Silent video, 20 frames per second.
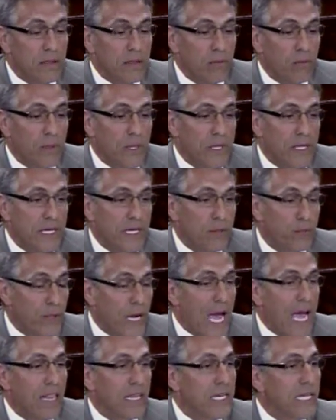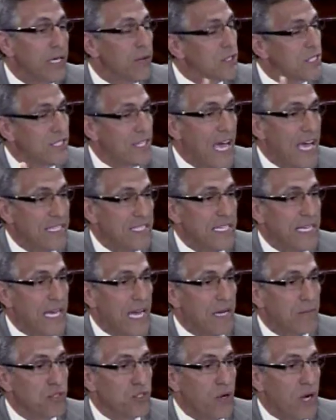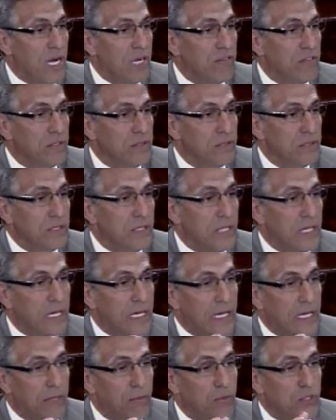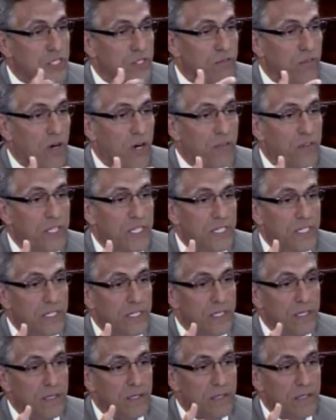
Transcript: when in reality he was a taxi cab driver and was involved in